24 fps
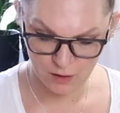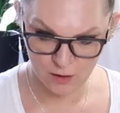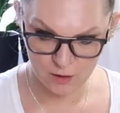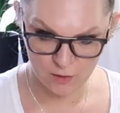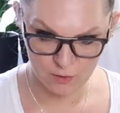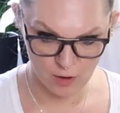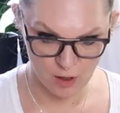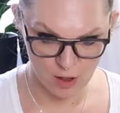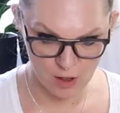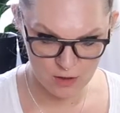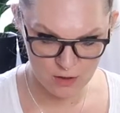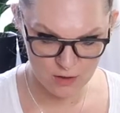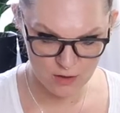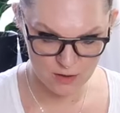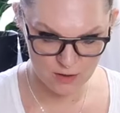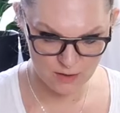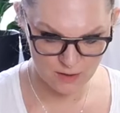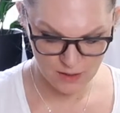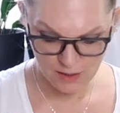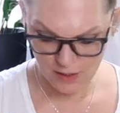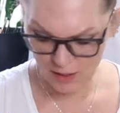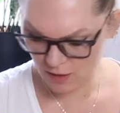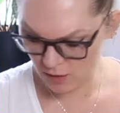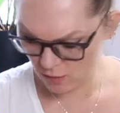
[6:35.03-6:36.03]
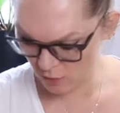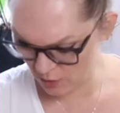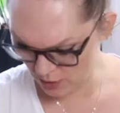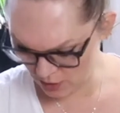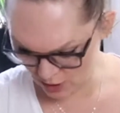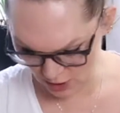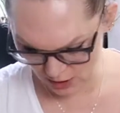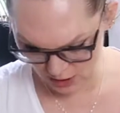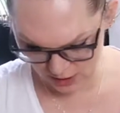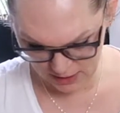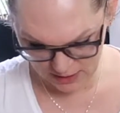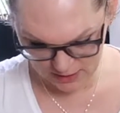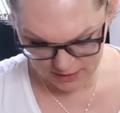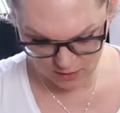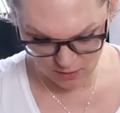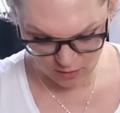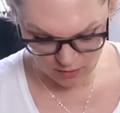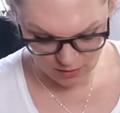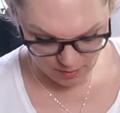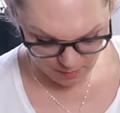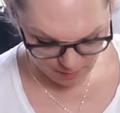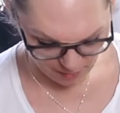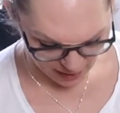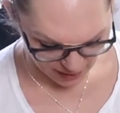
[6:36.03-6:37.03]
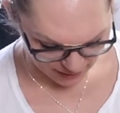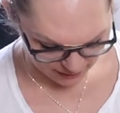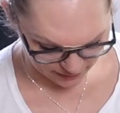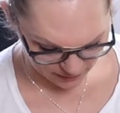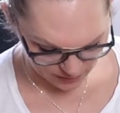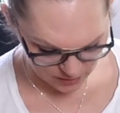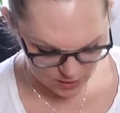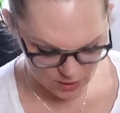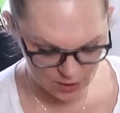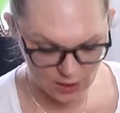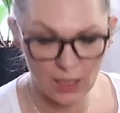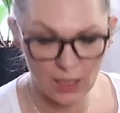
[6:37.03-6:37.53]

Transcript: cross, which is on the package